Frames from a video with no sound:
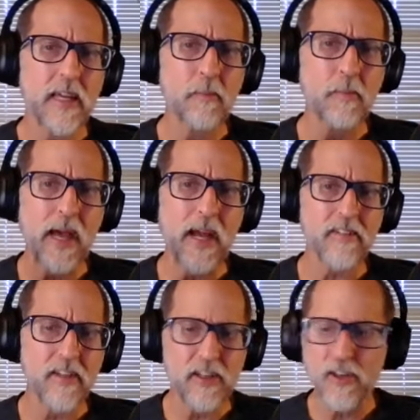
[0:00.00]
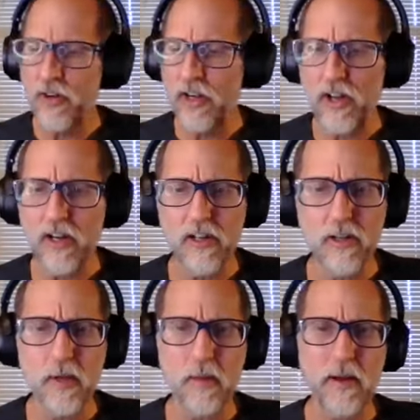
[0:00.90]
impacts. And you've already talked a
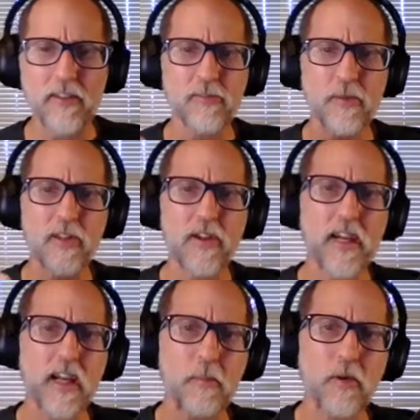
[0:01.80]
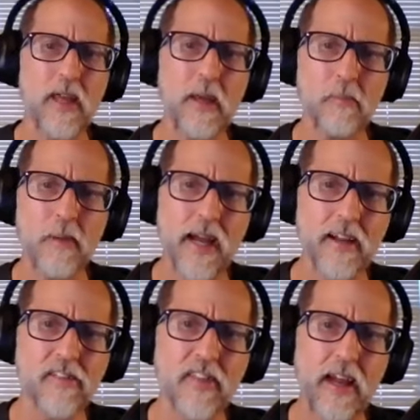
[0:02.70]
little bit about this, but look at a couple of
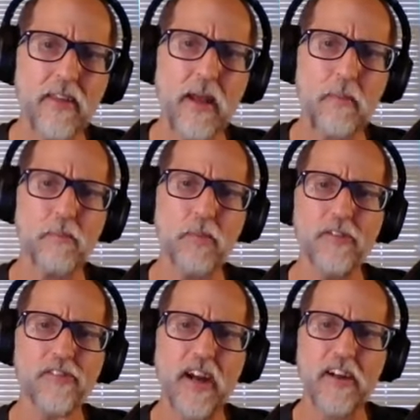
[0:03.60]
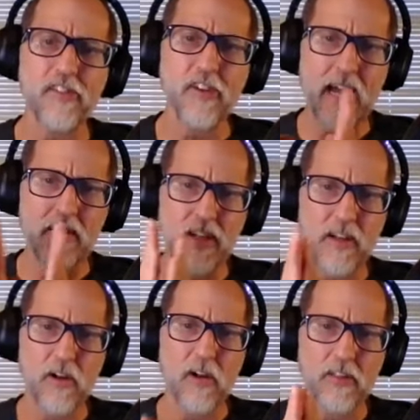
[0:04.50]
impacts that both sides are
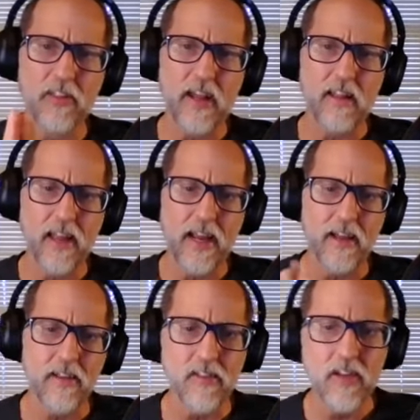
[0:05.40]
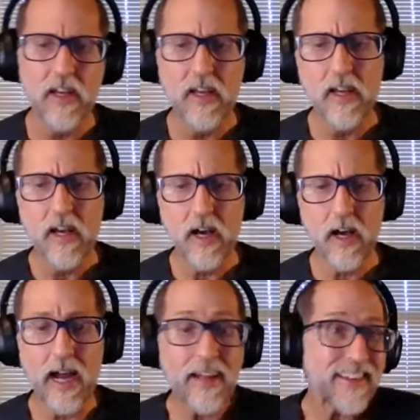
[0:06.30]
having on that land.
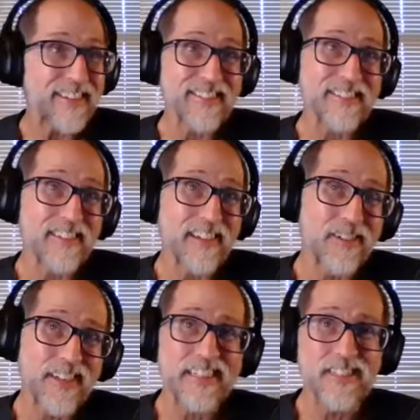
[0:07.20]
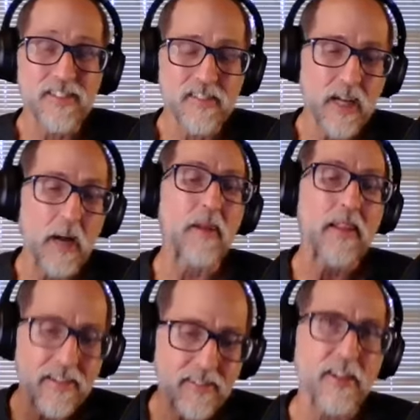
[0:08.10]
I think this is a really interesting topic.
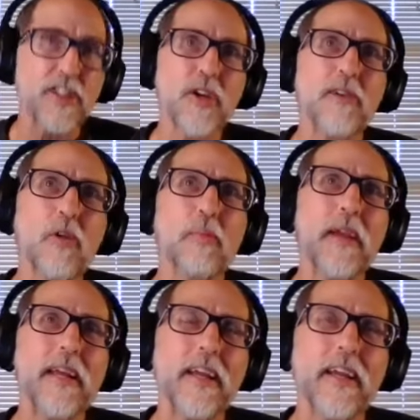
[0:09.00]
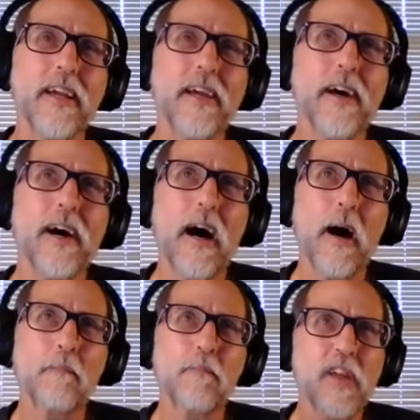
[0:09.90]
Like I said, the trick will be,
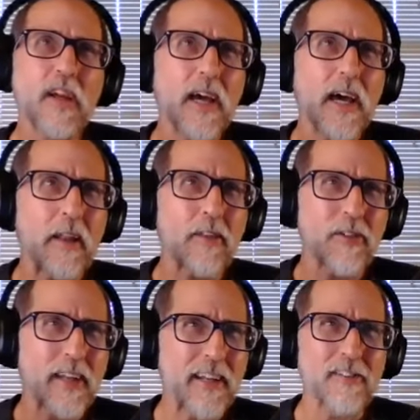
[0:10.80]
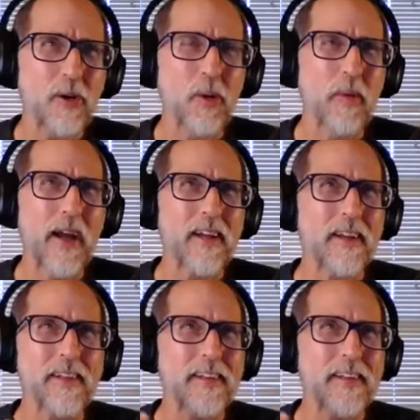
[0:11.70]
and don't take this the wrong way,